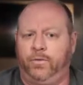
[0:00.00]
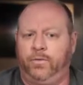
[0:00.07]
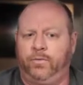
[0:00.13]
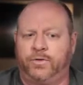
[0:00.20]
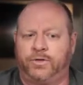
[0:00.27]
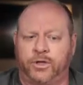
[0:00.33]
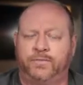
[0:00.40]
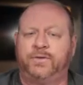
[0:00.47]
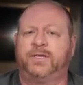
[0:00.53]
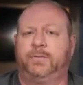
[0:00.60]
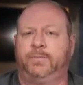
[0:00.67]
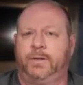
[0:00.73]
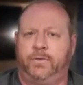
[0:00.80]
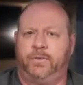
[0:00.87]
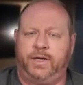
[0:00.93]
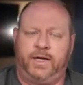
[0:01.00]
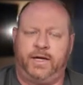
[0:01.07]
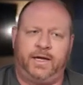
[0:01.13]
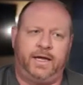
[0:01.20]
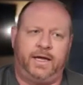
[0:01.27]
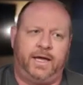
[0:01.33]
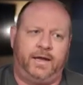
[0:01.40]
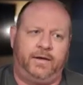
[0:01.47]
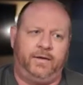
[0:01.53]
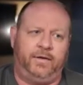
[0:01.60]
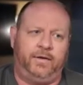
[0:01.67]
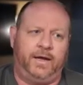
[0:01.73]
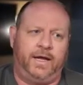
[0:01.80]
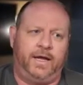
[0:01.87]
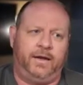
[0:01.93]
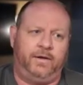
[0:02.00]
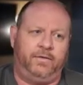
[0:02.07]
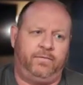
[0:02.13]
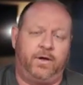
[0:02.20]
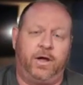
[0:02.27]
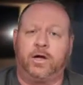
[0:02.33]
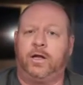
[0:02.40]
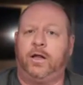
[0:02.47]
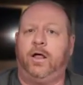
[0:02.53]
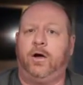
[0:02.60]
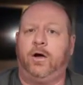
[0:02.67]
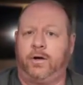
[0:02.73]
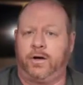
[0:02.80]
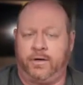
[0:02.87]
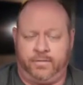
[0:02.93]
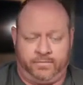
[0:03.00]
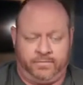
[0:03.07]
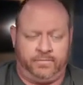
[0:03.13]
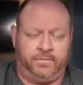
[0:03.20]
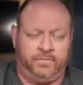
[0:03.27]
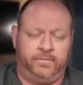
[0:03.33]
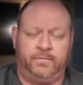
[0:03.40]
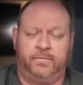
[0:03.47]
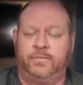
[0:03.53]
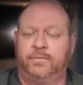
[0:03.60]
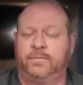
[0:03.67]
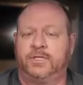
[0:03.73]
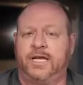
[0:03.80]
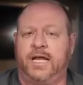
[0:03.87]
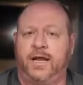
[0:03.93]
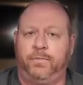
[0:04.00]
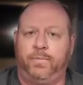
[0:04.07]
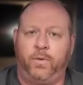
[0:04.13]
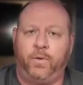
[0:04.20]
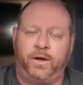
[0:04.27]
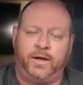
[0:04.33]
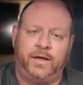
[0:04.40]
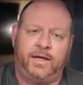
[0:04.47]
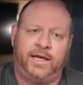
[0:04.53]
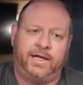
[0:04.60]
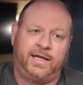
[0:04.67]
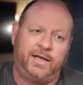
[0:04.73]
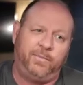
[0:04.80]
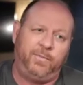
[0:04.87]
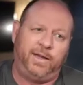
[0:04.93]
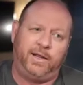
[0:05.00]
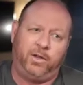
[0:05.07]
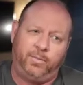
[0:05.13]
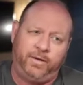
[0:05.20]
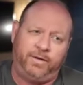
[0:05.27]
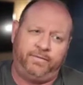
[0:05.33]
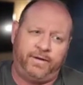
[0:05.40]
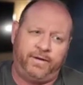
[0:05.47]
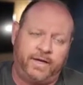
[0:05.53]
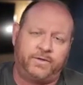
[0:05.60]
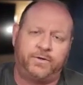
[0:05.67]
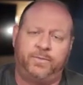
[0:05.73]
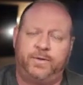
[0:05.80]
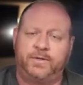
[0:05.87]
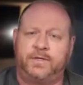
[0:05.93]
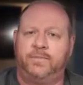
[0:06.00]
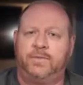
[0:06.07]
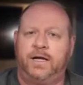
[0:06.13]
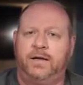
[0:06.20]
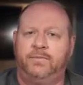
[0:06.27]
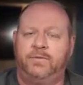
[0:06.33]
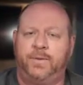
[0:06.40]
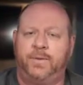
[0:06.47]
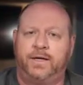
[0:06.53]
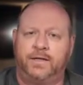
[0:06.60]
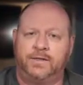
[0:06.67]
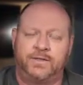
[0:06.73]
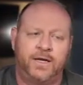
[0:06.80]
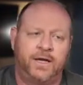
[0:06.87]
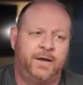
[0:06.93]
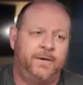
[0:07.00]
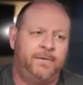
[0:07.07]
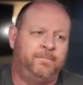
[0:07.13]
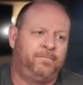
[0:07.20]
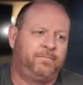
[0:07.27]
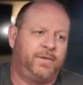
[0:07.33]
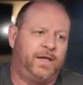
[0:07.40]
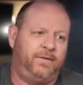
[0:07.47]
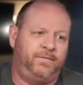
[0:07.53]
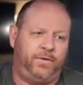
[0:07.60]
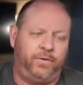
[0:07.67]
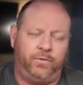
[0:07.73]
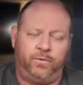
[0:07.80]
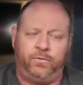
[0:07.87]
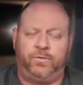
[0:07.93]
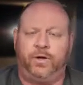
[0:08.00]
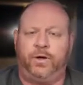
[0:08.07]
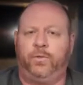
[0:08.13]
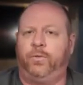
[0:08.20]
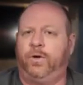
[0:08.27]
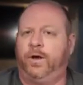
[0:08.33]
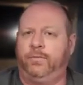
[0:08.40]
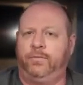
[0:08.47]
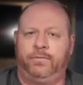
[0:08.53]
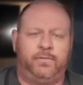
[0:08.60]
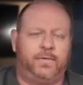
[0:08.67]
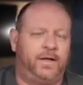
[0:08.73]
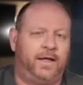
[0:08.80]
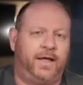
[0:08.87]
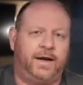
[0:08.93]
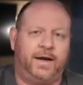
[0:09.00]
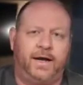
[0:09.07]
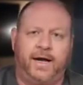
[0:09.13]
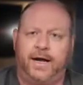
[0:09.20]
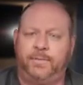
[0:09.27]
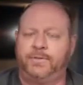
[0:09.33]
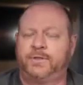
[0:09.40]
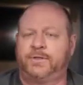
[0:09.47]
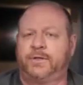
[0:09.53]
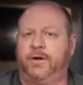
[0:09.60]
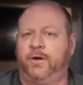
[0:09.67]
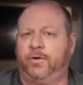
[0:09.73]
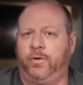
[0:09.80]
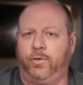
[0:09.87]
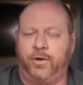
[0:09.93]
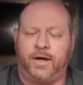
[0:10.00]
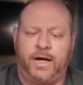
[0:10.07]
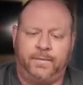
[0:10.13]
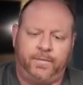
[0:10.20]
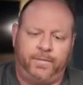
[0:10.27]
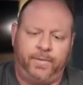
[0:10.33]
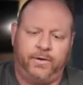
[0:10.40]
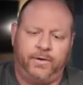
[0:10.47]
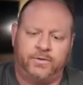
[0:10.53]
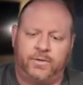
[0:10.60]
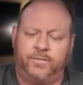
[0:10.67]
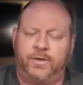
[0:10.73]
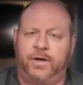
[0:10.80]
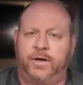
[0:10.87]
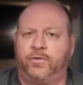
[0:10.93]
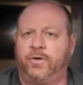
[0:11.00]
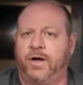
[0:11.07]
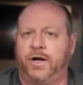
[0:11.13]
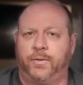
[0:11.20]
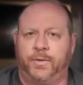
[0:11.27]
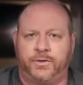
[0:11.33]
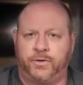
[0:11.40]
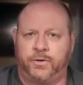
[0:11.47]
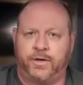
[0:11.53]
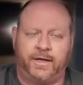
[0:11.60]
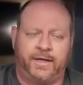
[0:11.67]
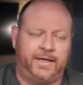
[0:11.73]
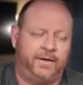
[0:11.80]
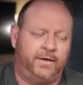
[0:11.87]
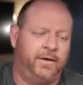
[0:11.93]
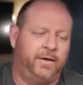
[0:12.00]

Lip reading: serviceability and a clog standpoint, it can be a little bit of a detriment sometimes, because if you run a lot of hops, doing a hoppy beer or something, and you're trying to recirculate